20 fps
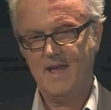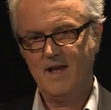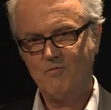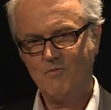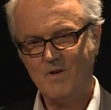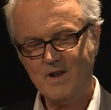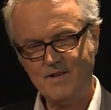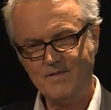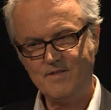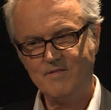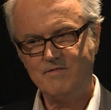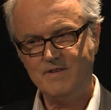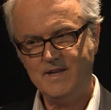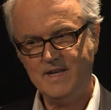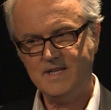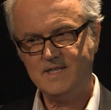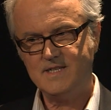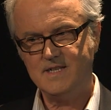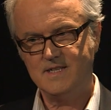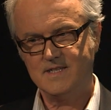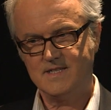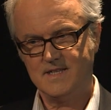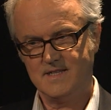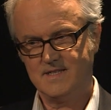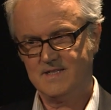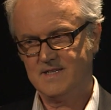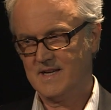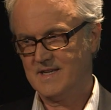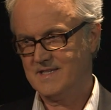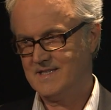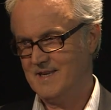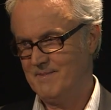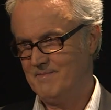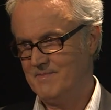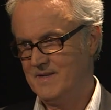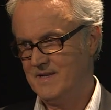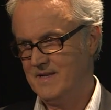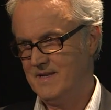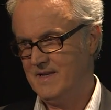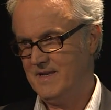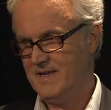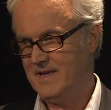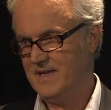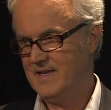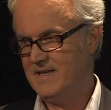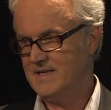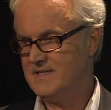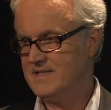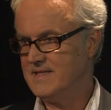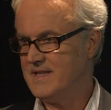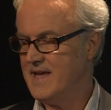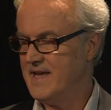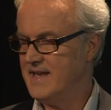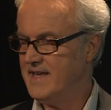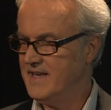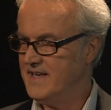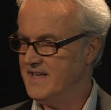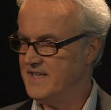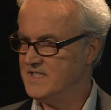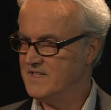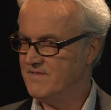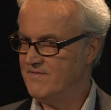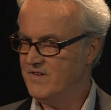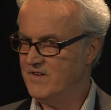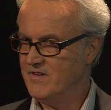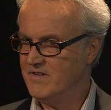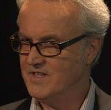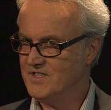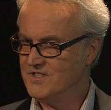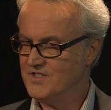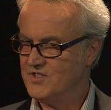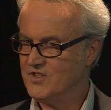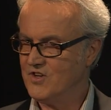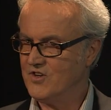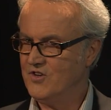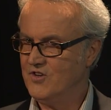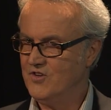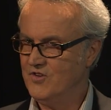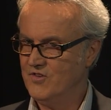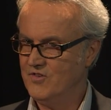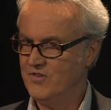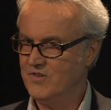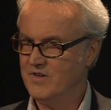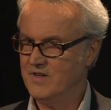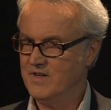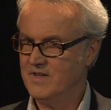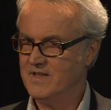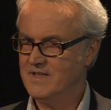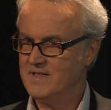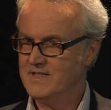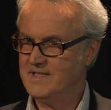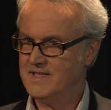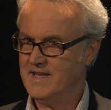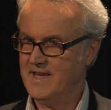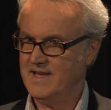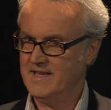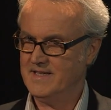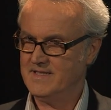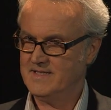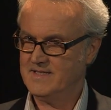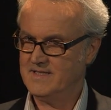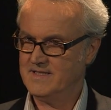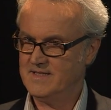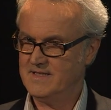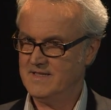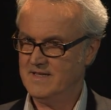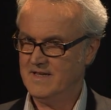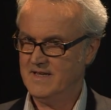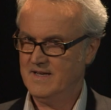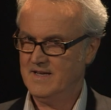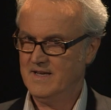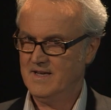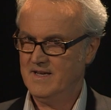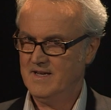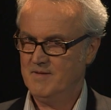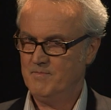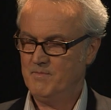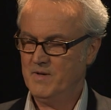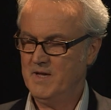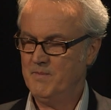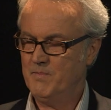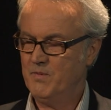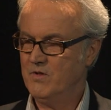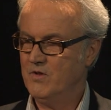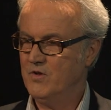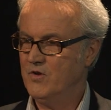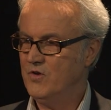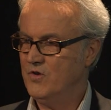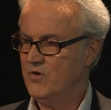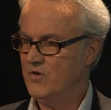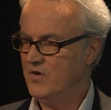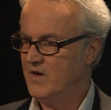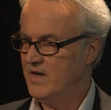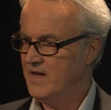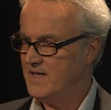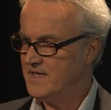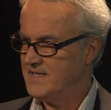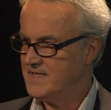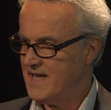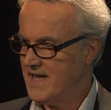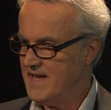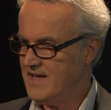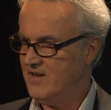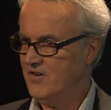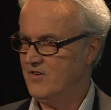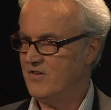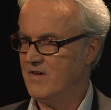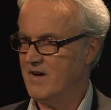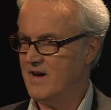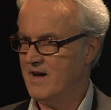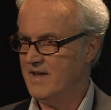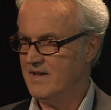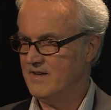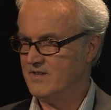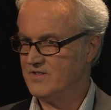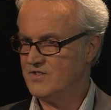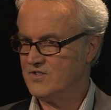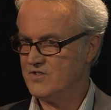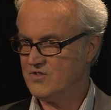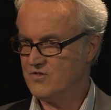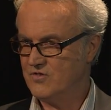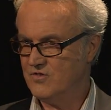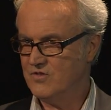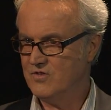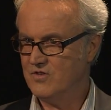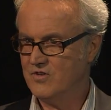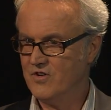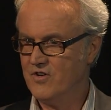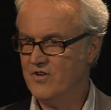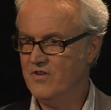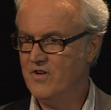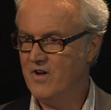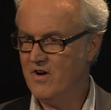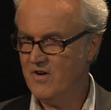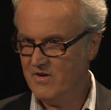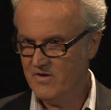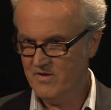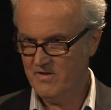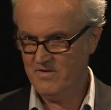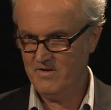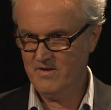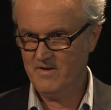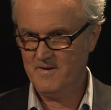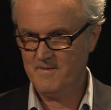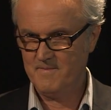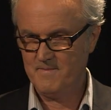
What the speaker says: And one of the reasons it's accepted is that it is a very secure test. People who take your IELTS score know